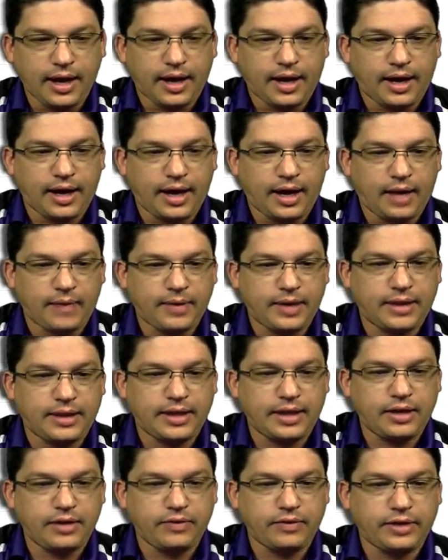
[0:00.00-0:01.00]
Um, and
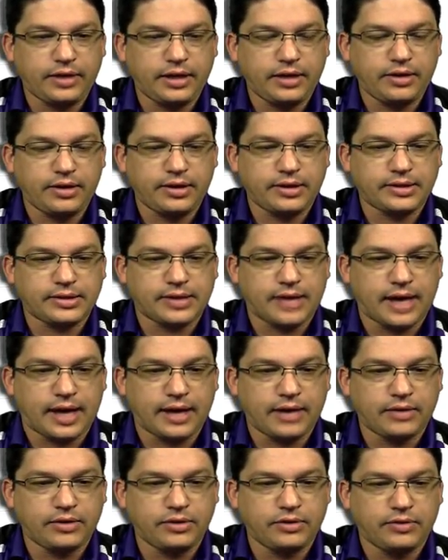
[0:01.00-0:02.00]
then over here to the
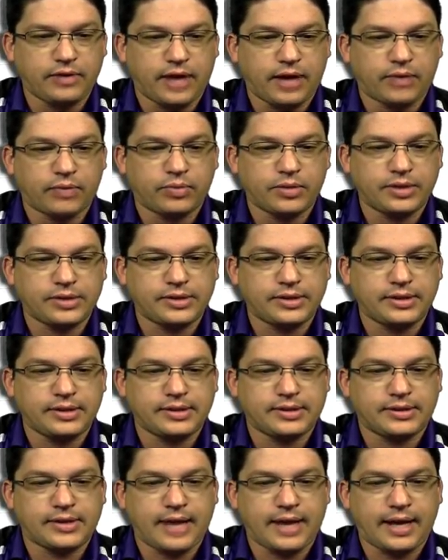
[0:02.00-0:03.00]
side, you've got recent
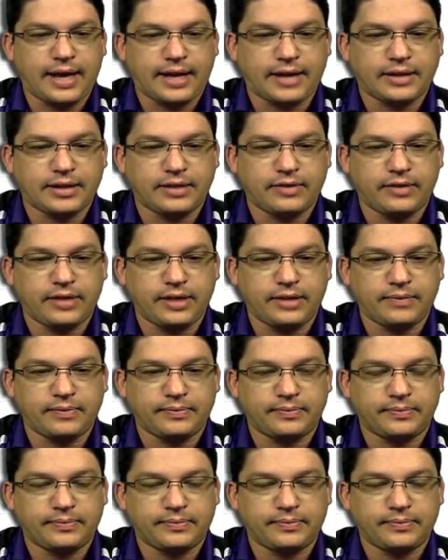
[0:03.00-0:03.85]
site activity.